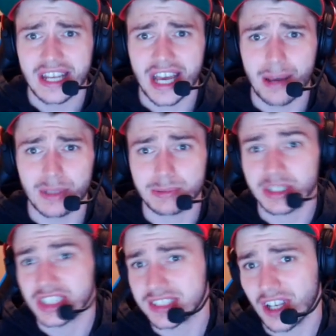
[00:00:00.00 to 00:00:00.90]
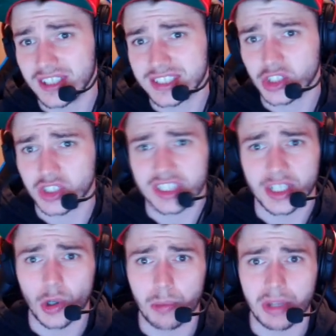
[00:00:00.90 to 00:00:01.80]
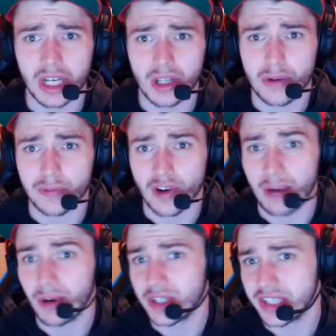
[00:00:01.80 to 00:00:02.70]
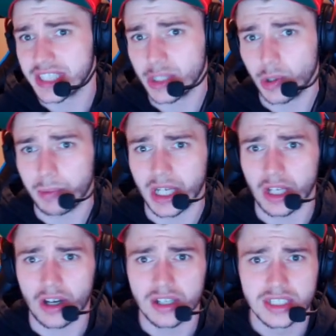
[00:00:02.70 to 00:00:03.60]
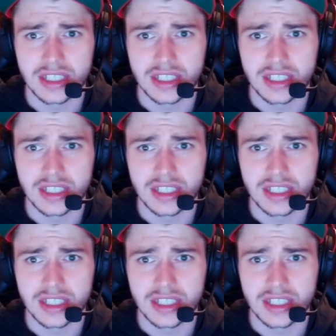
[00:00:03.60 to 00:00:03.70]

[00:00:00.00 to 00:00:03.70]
Especially as danceyz, you see AWPing a lot. Fry one, you see AWPing a lot.